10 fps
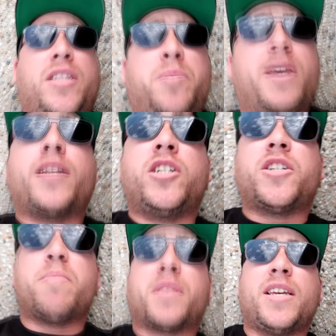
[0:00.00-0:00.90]
to be able to
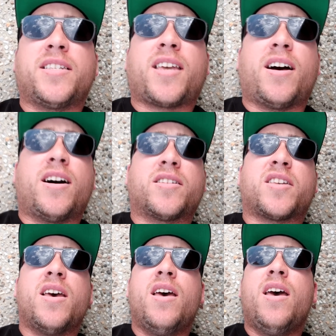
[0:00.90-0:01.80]
jump these
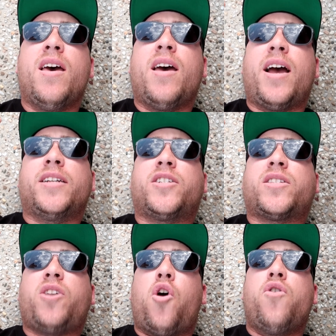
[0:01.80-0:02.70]
cars and
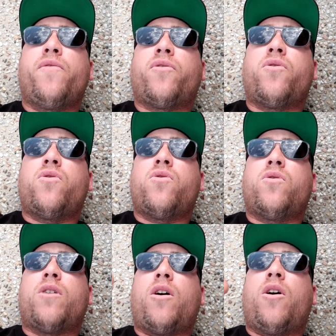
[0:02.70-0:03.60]
just the
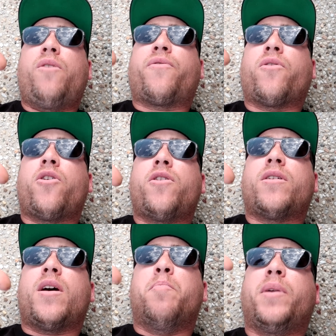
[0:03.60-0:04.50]
overall
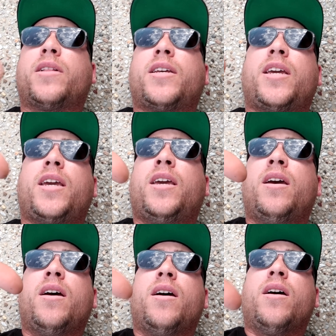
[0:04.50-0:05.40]
off-road ability
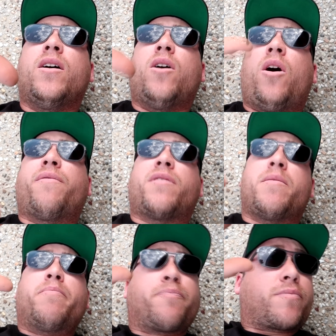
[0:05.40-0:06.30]
of
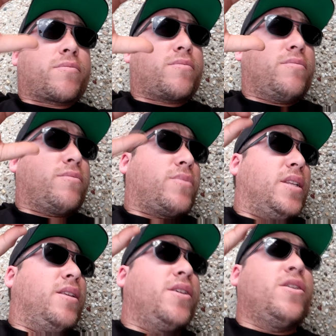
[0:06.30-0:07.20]
them.
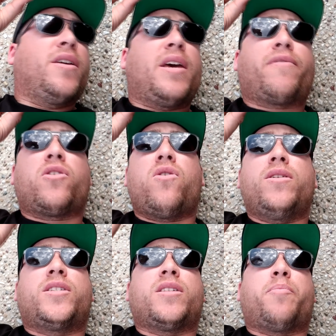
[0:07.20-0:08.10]
You know, they've
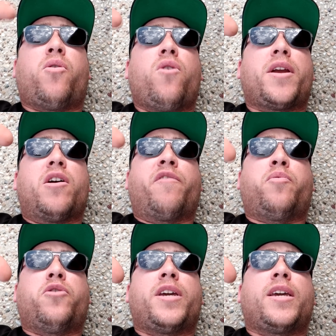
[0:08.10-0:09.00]
gone to the point of
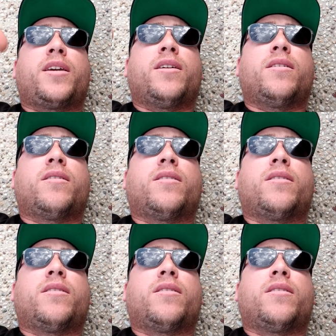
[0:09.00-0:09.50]
putting